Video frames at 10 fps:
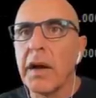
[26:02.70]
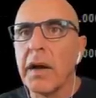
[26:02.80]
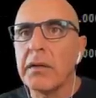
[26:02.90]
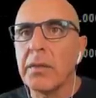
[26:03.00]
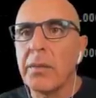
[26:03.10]

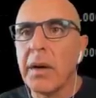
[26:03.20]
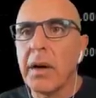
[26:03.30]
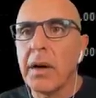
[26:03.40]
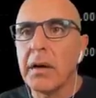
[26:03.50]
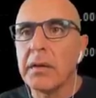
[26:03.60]
at
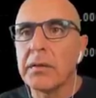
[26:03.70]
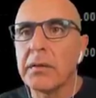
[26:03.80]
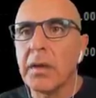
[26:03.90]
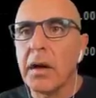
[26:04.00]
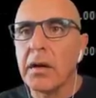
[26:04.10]
my
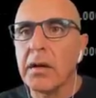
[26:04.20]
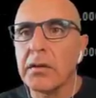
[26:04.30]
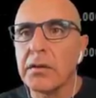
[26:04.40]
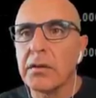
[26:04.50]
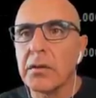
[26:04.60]

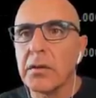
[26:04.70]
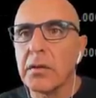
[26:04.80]
target